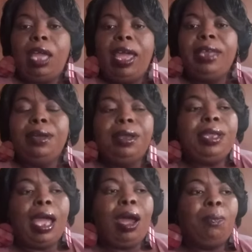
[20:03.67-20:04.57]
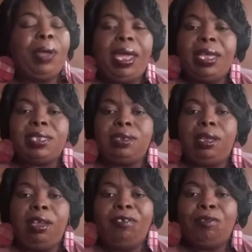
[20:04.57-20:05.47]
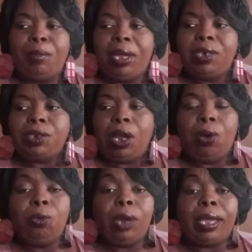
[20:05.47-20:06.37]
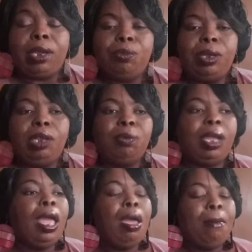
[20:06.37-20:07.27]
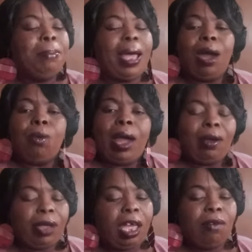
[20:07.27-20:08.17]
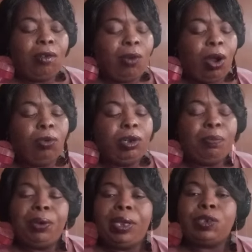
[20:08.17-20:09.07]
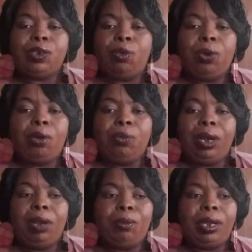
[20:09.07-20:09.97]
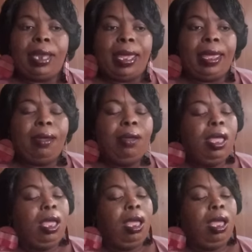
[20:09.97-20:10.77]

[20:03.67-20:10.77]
Ain't none of y'all passing the information on like it really went. Bow Wow gave a wrong depiction of what really went down.